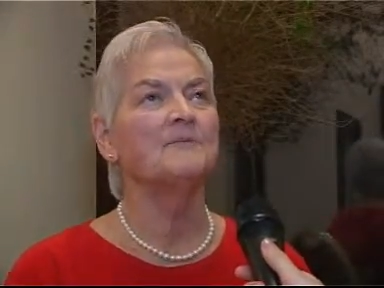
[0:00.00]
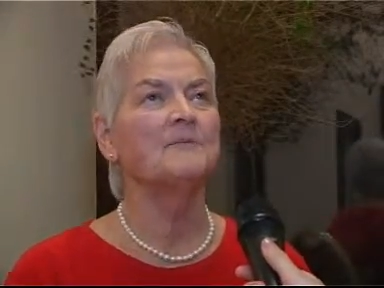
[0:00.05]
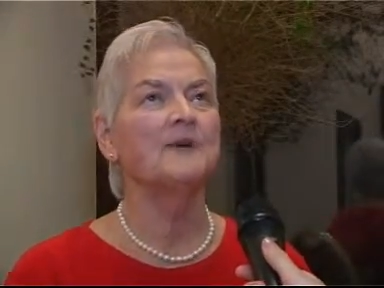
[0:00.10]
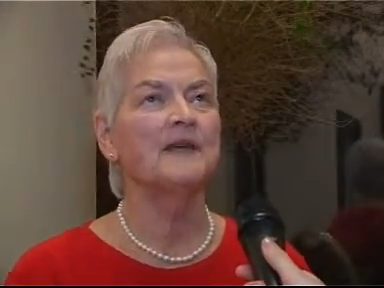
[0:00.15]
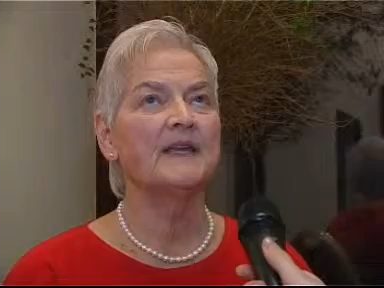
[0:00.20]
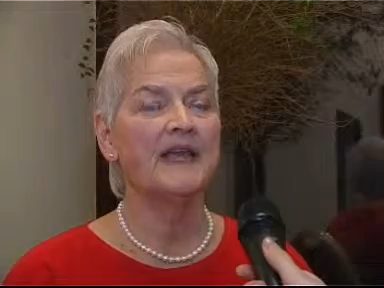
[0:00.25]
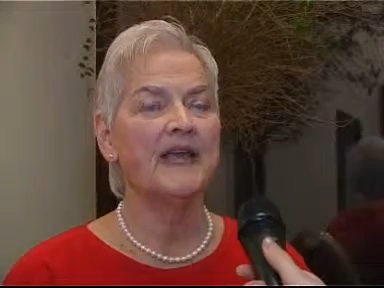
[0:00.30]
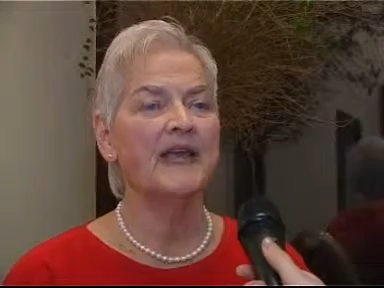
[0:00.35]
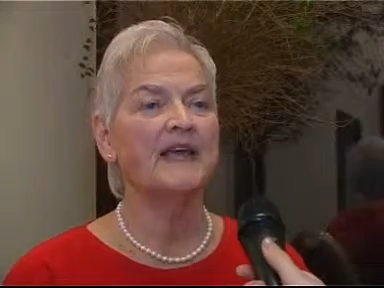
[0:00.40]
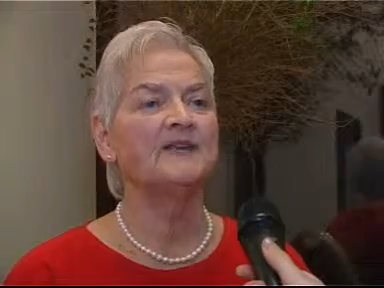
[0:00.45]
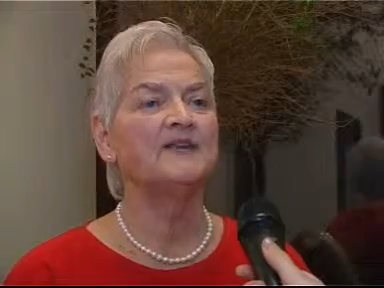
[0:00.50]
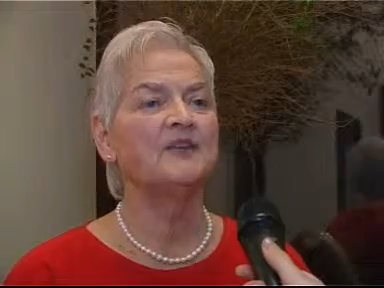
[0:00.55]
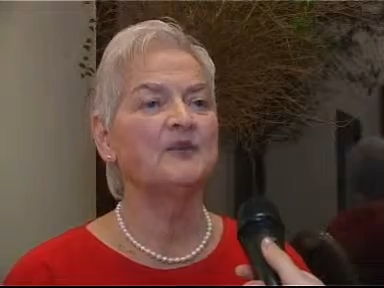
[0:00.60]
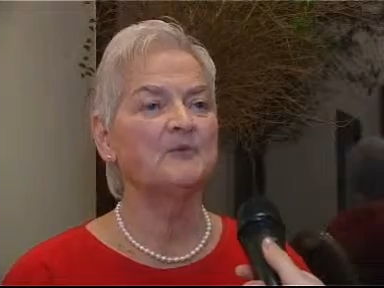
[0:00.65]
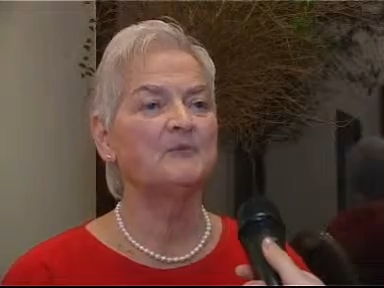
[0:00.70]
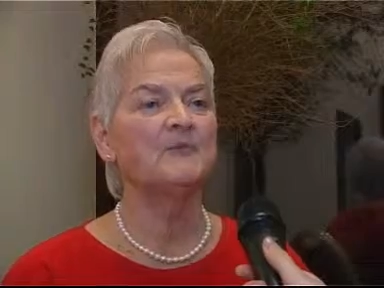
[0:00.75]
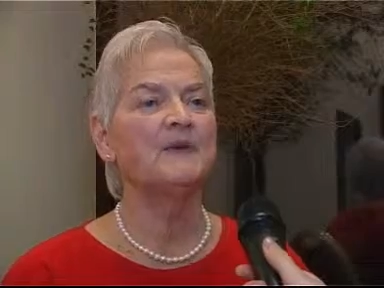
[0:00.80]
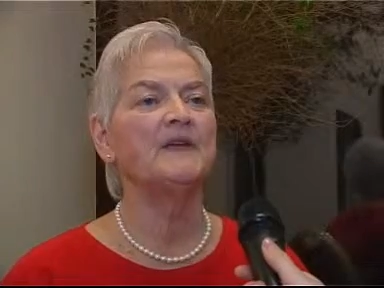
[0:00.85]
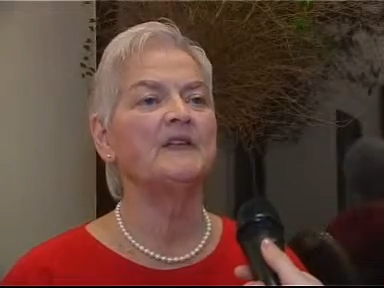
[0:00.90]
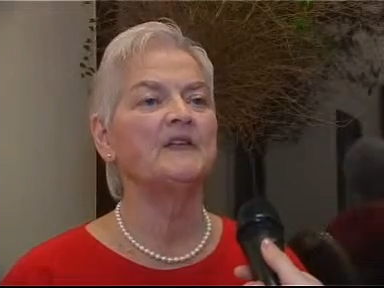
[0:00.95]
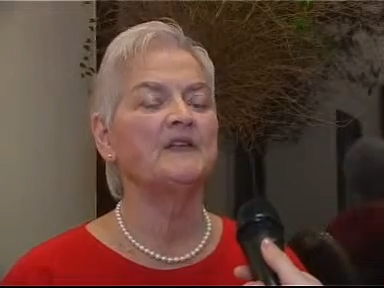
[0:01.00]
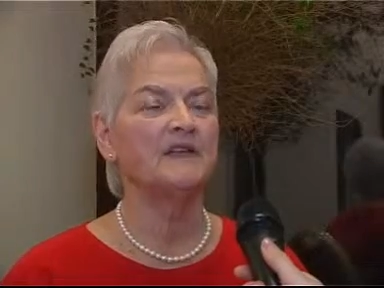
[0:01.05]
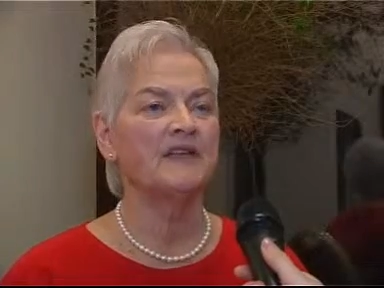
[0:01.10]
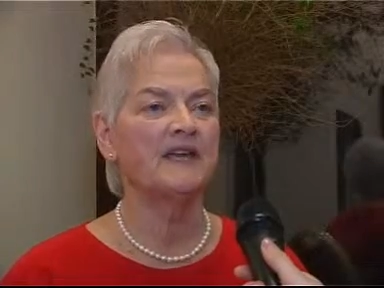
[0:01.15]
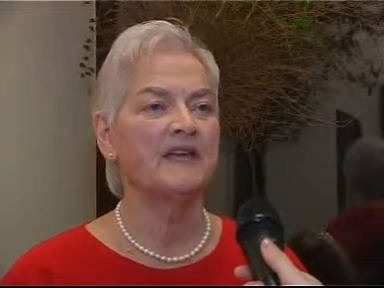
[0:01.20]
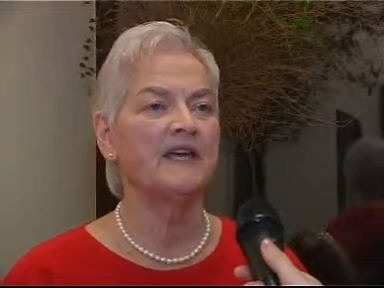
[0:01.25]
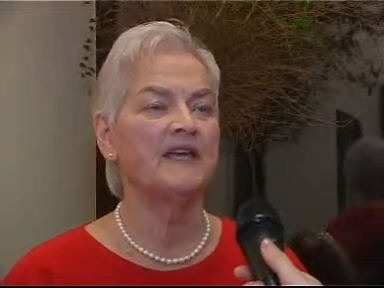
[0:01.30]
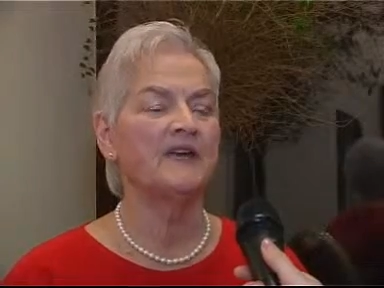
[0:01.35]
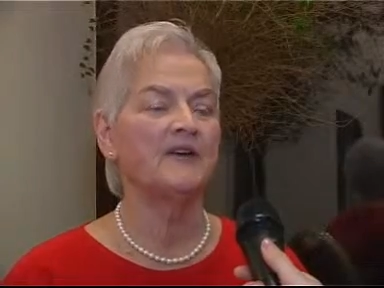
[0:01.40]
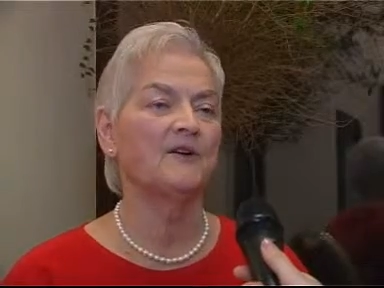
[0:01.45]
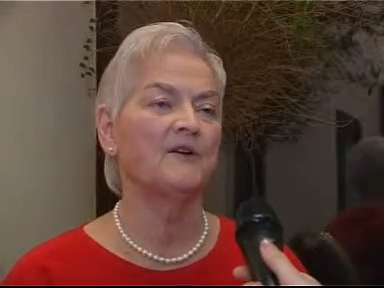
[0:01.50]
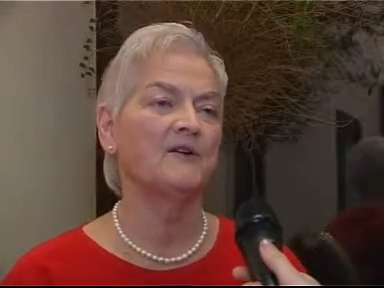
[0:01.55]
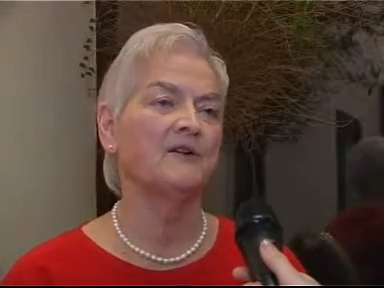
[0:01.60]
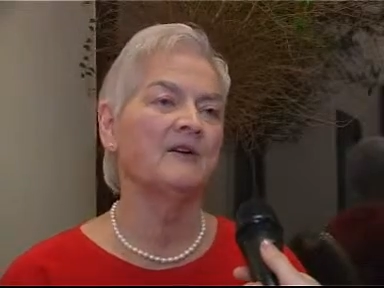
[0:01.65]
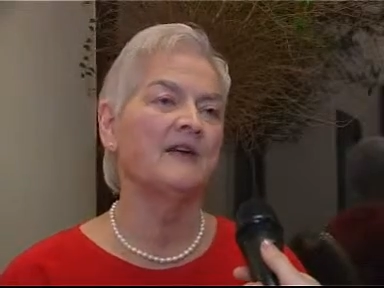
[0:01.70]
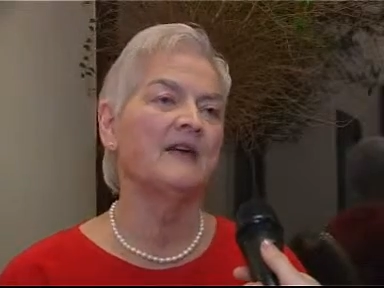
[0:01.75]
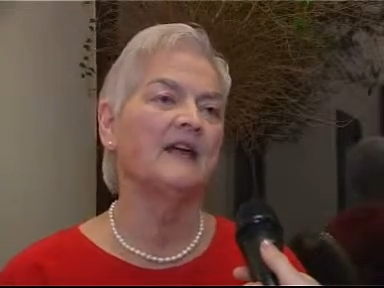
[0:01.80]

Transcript: begin to build here